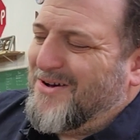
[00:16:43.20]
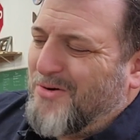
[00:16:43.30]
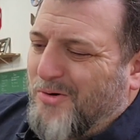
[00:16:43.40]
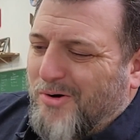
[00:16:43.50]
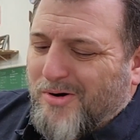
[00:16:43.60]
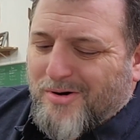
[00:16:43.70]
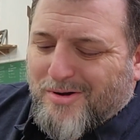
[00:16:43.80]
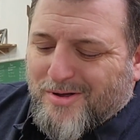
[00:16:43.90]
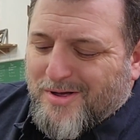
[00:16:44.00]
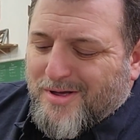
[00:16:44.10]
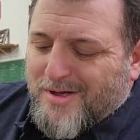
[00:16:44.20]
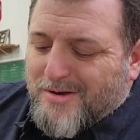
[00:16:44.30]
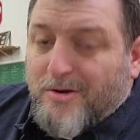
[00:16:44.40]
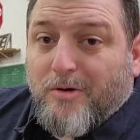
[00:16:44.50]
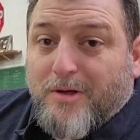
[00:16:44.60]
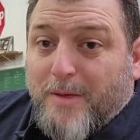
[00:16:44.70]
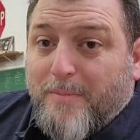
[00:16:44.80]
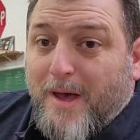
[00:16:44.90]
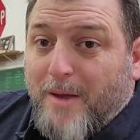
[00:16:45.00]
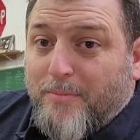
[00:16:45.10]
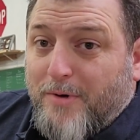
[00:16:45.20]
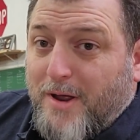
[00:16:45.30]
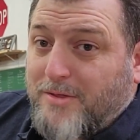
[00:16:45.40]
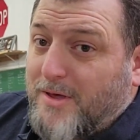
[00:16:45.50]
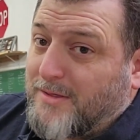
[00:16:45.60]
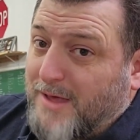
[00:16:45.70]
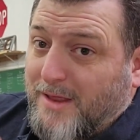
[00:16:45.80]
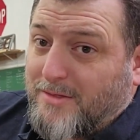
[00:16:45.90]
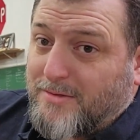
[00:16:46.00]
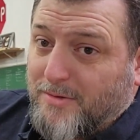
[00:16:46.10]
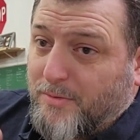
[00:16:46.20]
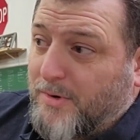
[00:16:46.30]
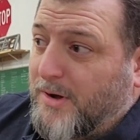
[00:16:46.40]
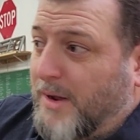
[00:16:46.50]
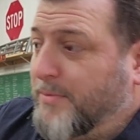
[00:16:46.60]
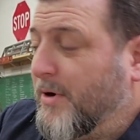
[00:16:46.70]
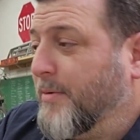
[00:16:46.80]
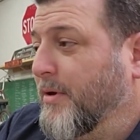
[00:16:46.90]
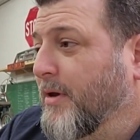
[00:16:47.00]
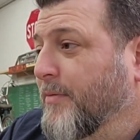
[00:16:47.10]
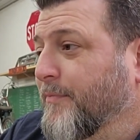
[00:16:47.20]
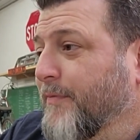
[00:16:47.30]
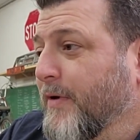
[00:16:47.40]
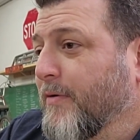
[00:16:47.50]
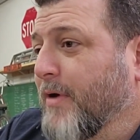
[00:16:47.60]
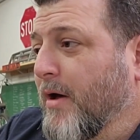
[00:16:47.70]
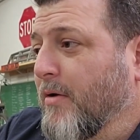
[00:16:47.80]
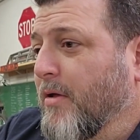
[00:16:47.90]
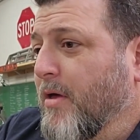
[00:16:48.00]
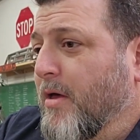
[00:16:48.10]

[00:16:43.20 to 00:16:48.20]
Or don't keep buying projects. That's the one I probably need to figure out.